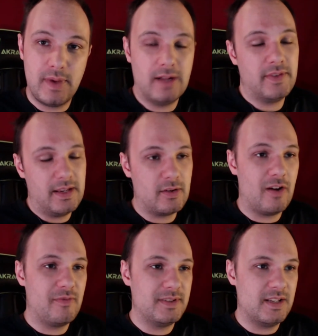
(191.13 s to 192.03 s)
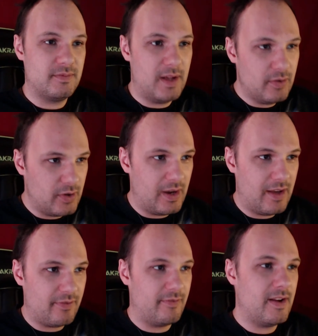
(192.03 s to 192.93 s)
well, then the government says, well, you
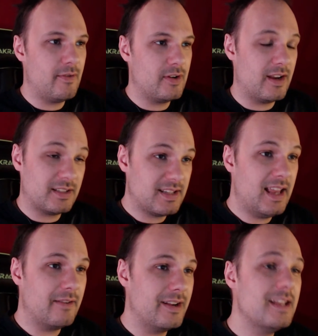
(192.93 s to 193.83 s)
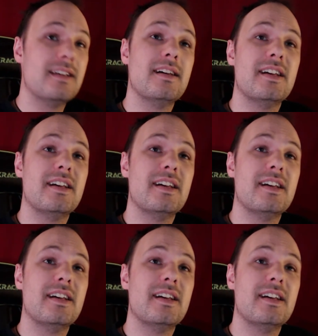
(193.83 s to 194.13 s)
have a very nice salary,